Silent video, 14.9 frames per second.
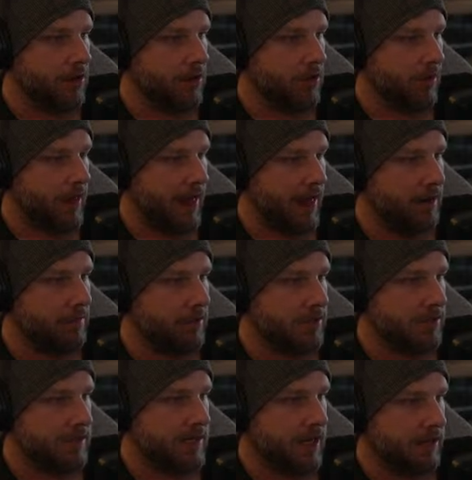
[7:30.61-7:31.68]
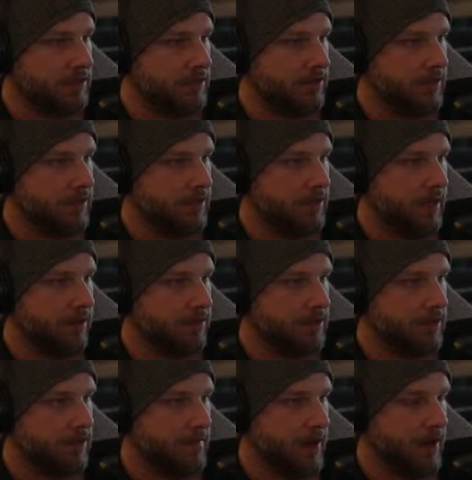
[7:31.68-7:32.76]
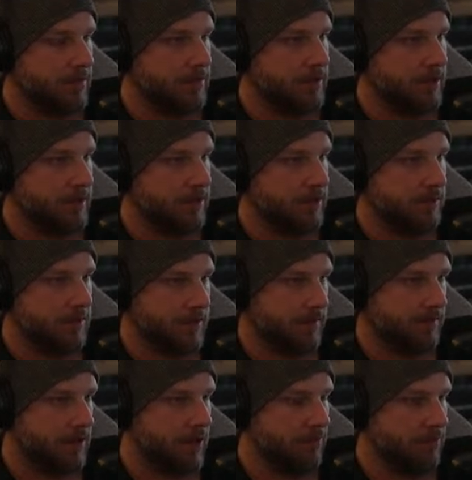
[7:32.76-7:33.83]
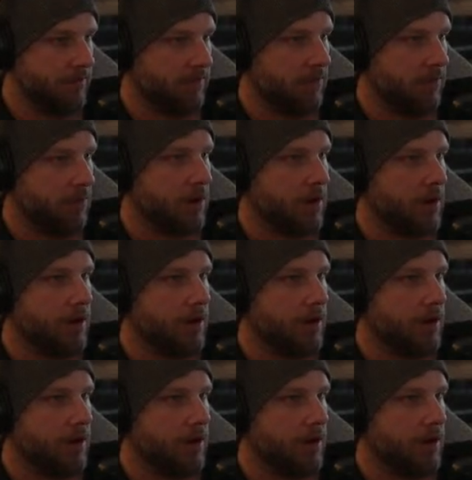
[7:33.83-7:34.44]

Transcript: We'll add a bunch of texture detail to the mountains, which I've done before.